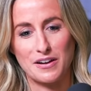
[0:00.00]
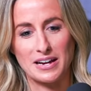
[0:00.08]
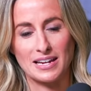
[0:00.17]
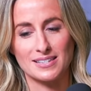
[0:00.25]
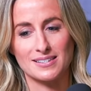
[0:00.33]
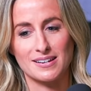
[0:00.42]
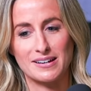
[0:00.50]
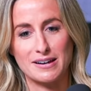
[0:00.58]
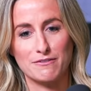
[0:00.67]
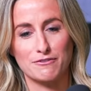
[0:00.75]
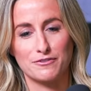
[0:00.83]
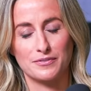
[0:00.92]
I guess I
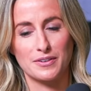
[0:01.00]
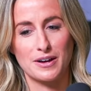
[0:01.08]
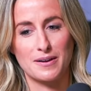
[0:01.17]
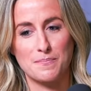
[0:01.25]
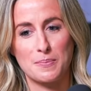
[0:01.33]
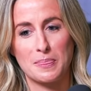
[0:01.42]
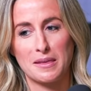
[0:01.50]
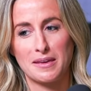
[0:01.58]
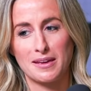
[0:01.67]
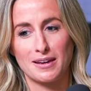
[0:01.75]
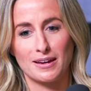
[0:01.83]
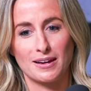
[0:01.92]
have um,
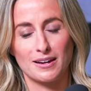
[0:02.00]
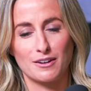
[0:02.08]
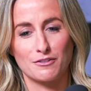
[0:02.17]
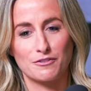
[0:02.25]
uh,